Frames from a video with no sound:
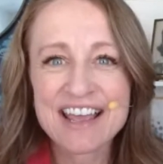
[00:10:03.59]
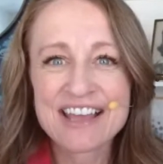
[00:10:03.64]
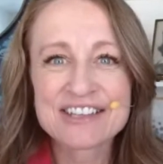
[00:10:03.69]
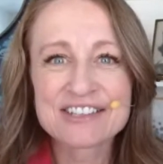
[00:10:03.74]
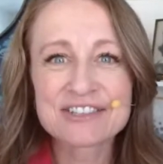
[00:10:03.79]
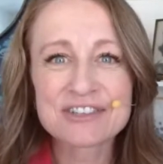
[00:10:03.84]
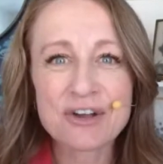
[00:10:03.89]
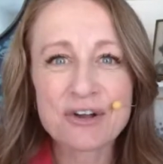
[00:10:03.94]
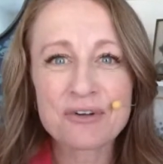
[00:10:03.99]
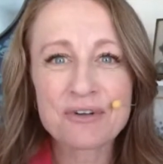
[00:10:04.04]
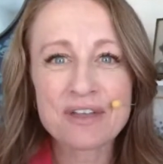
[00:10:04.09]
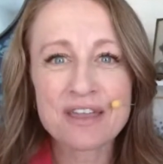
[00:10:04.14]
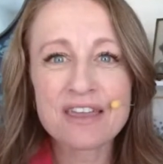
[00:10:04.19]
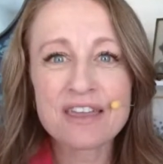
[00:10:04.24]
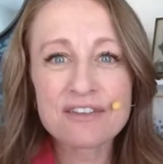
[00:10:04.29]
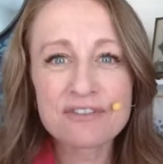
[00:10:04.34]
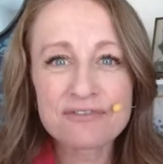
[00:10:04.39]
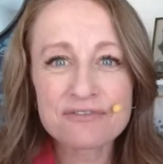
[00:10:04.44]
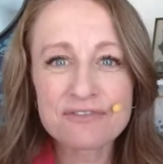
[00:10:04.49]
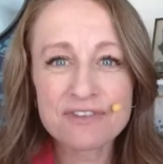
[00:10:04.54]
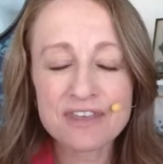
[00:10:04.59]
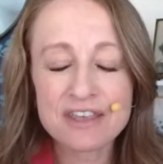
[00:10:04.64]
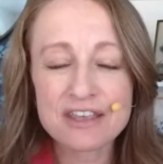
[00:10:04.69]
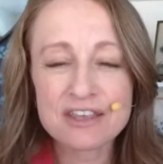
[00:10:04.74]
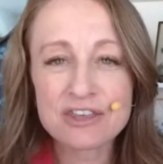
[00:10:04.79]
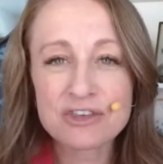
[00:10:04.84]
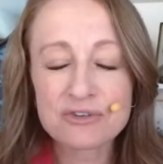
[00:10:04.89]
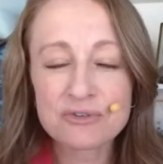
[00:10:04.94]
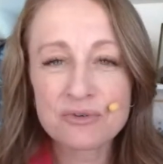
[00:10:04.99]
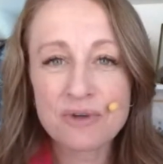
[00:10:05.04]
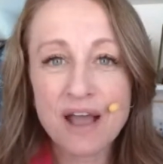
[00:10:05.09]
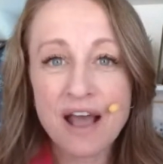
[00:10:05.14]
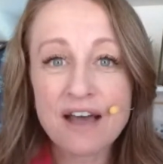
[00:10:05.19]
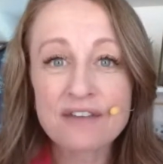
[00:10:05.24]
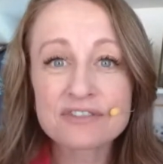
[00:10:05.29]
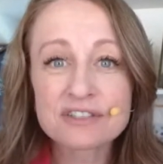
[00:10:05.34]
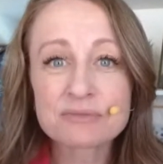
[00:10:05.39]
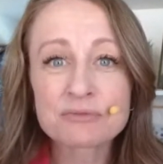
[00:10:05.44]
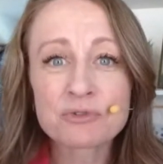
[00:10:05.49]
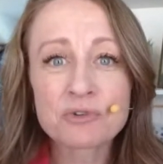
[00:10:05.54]
So if you
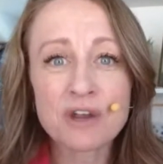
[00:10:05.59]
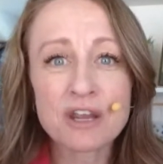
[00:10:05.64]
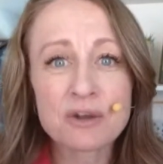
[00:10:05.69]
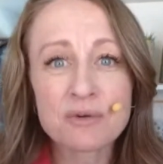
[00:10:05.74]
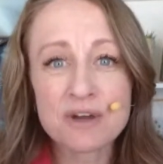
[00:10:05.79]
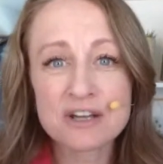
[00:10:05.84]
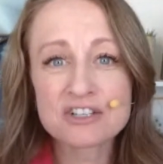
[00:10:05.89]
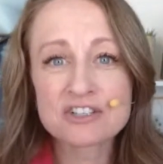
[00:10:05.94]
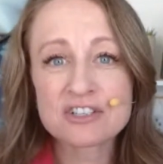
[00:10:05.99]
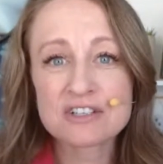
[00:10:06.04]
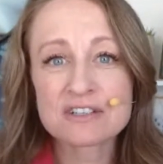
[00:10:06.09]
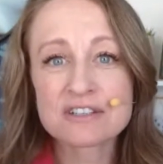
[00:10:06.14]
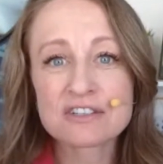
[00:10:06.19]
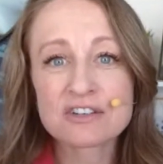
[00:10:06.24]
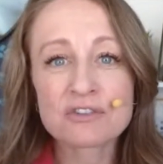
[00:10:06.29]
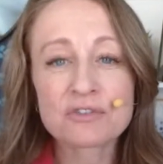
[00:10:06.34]
have some great questions,